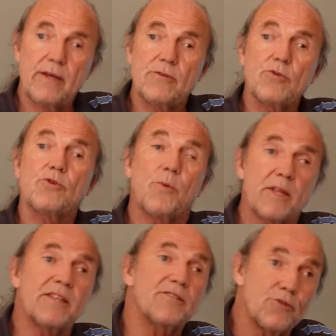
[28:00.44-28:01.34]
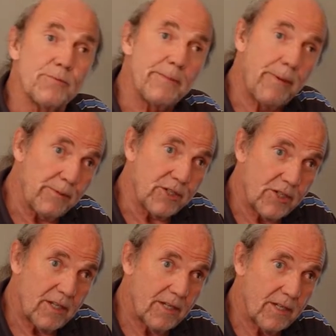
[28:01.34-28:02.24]
do you want this to be
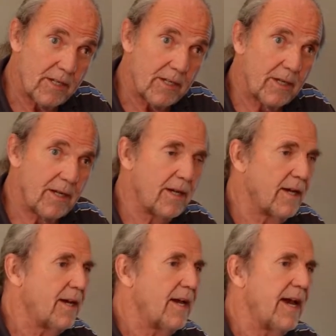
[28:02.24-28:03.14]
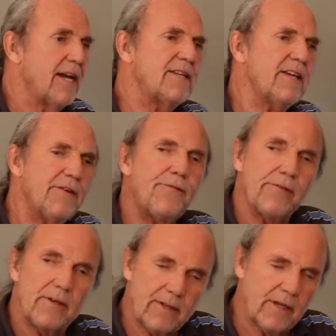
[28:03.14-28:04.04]
published? And if
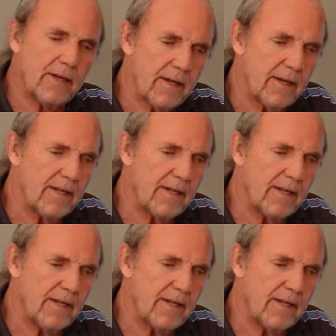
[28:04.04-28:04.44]
the